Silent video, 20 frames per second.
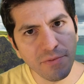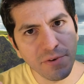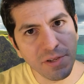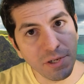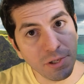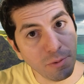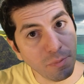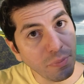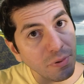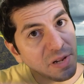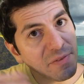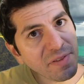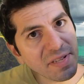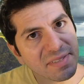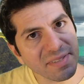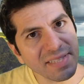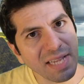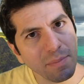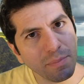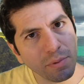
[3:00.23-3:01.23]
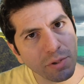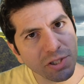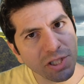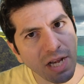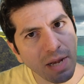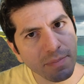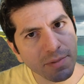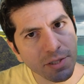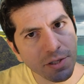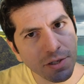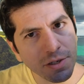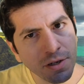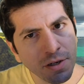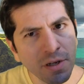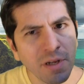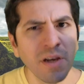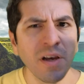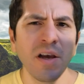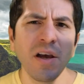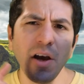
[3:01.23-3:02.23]
in her previous sample chapter,
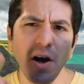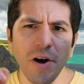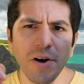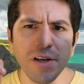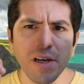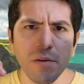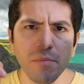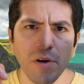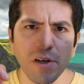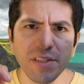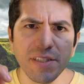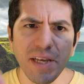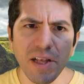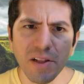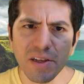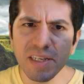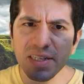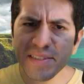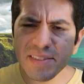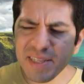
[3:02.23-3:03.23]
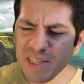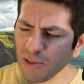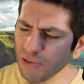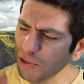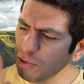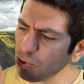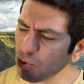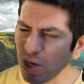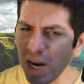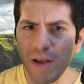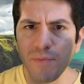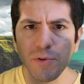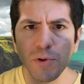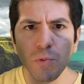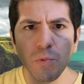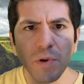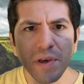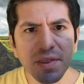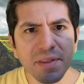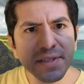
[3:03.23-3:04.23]
Arianne Martell continues to travel
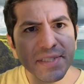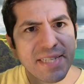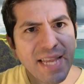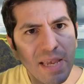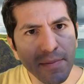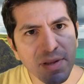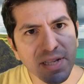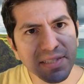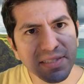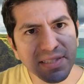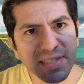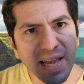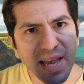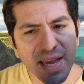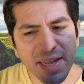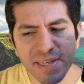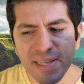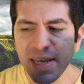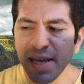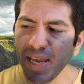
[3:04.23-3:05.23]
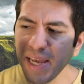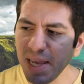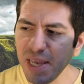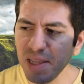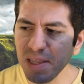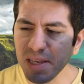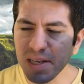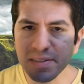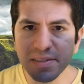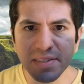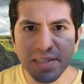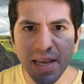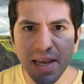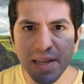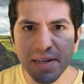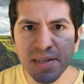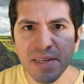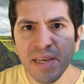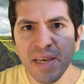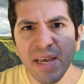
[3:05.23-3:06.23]
with Daemon Sand, Elias
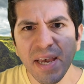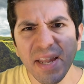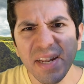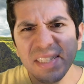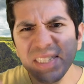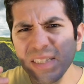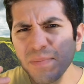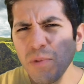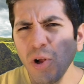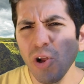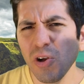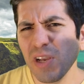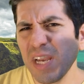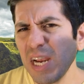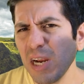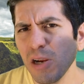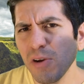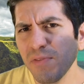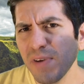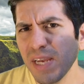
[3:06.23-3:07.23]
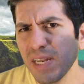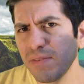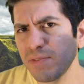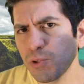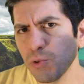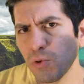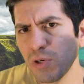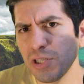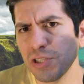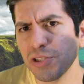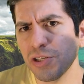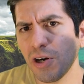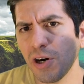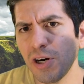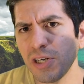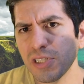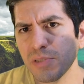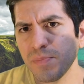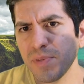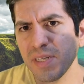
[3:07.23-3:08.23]
Sand, and a small caravan of Dornish
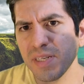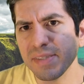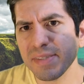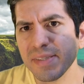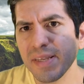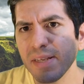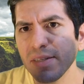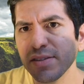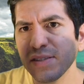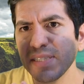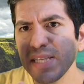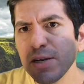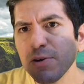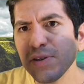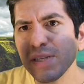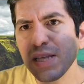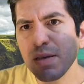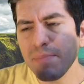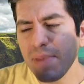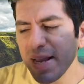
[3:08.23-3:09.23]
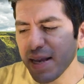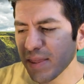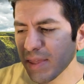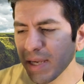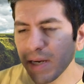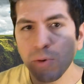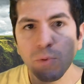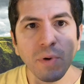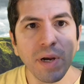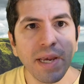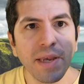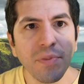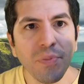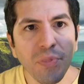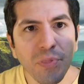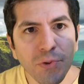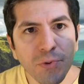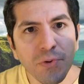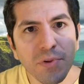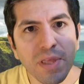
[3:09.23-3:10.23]
guardsmen as they secretly make their way
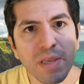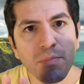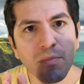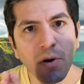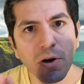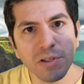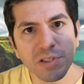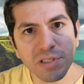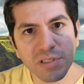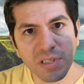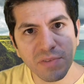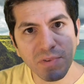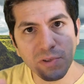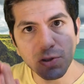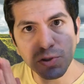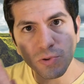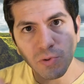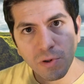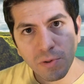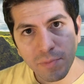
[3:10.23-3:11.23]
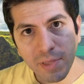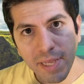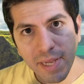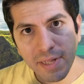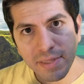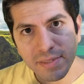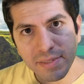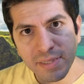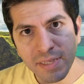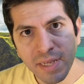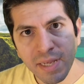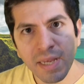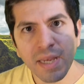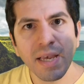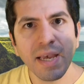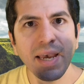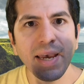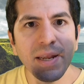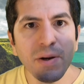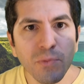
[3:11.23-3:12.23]
through the marshes of the Stormlands
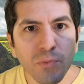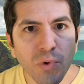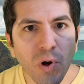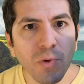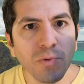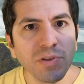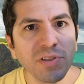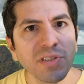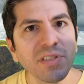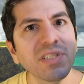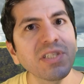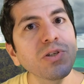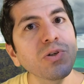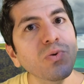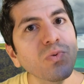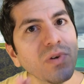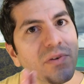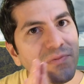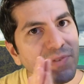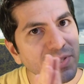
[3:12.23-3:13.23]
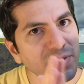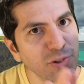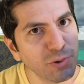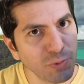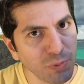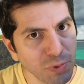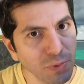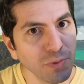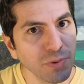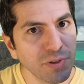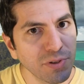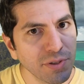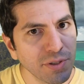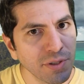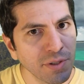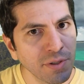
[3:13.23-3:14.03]
en route to Griffin's Roost.